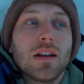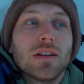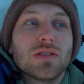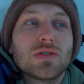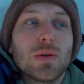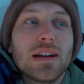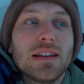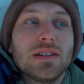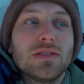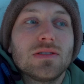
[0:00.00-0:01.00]
So
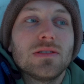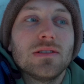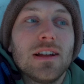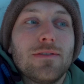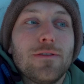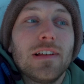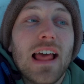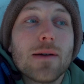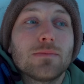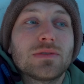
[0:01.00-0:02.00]
I never feel
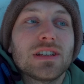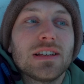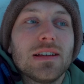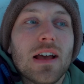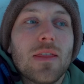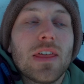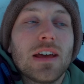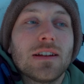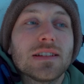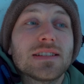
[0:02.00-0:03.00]
empty and
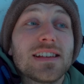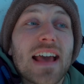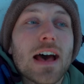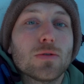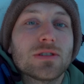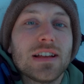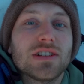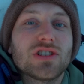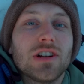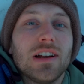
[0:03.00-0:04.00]
then seek out
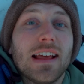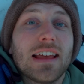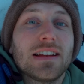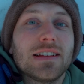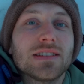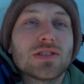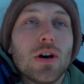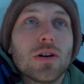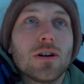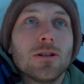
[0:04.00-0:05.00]
nature like I did in
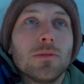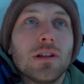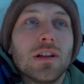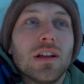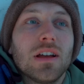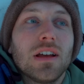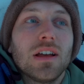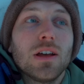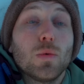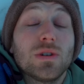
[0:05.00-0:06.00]
Stockholm,
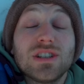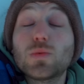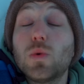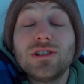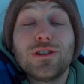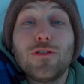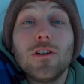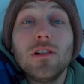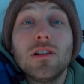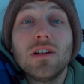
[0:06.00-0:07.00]
which is
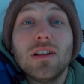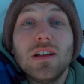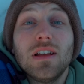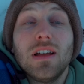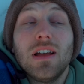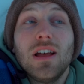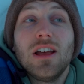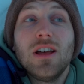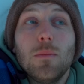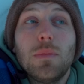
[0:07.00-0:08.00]
wonderful.
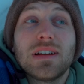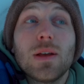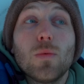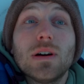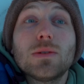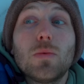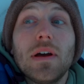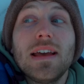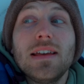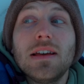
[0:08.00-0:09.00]
But in one
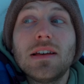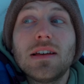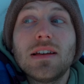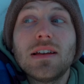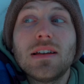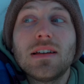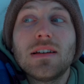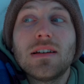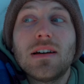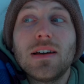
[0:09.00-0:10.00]
way,
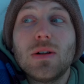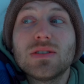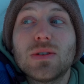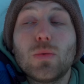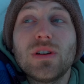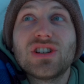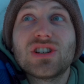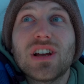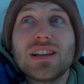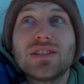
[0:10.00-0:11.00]
I also wish
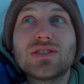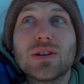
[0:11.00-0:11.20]
I